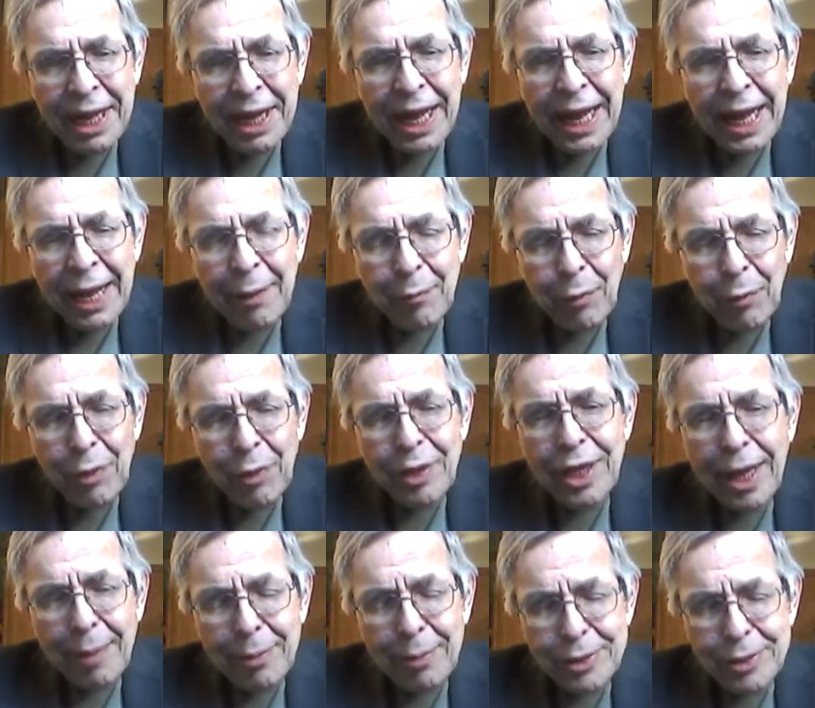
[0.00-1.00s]
And where are the
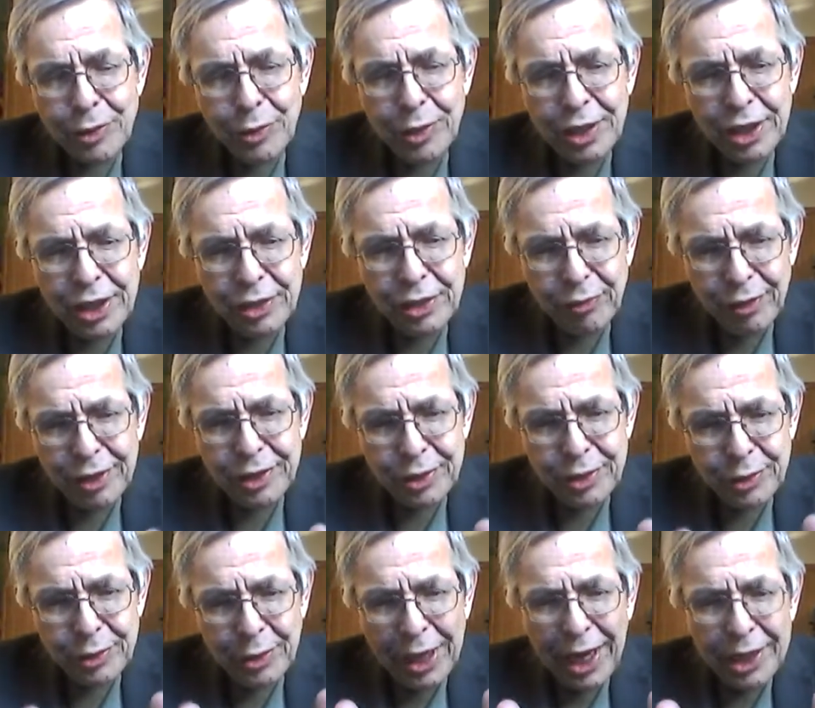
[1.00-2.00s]
opportunities for us
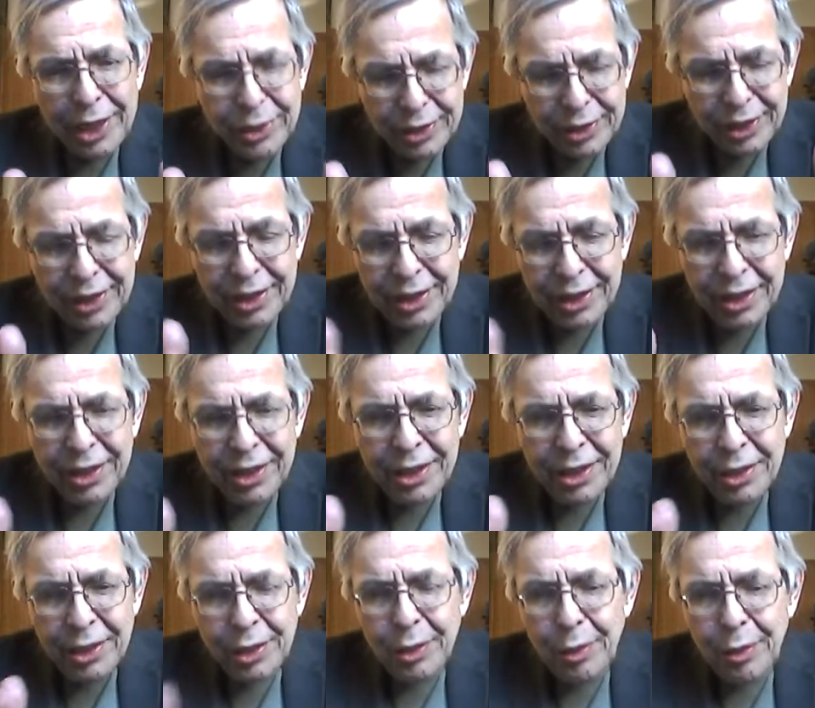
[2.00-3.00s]
to actually
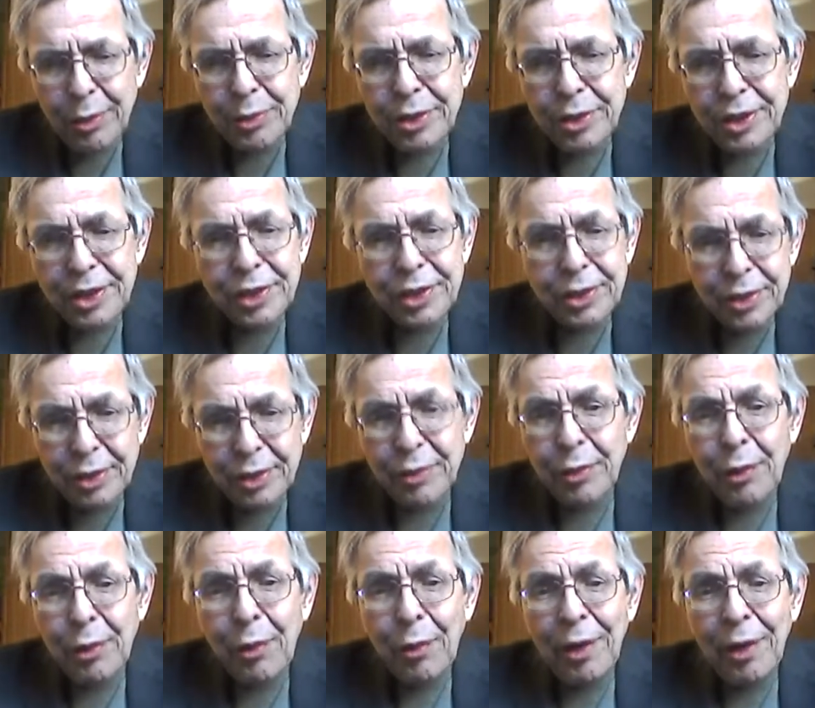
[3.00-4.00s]
use these to
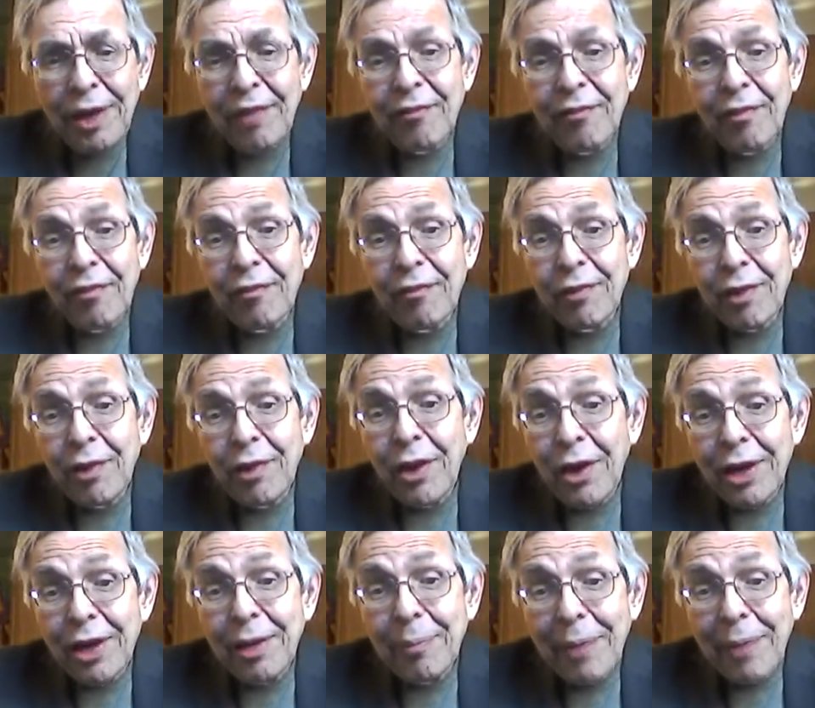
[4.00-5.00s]
grow and fulfill
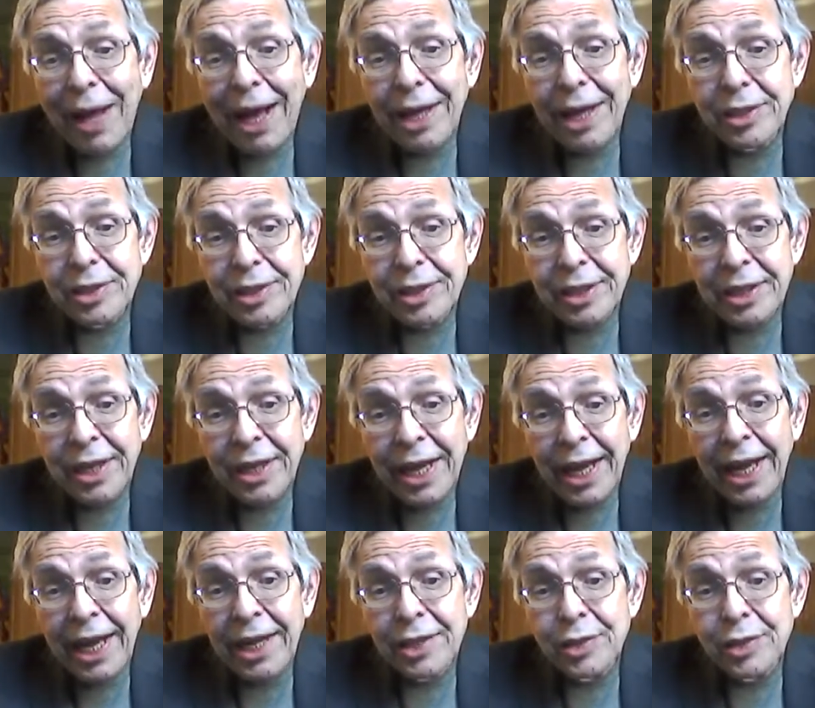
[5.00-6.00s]
our capacity
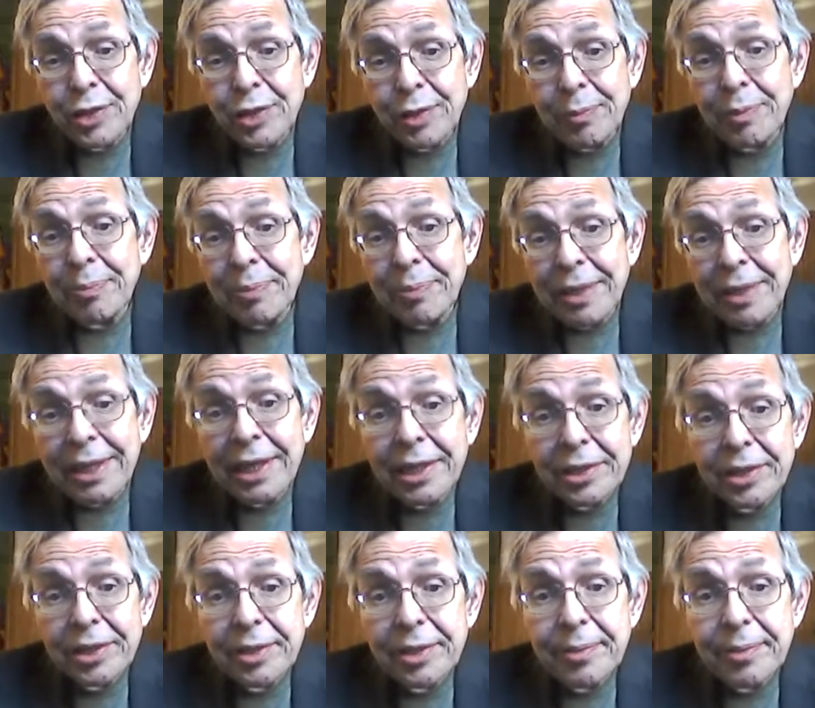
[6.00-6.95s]
as human beings?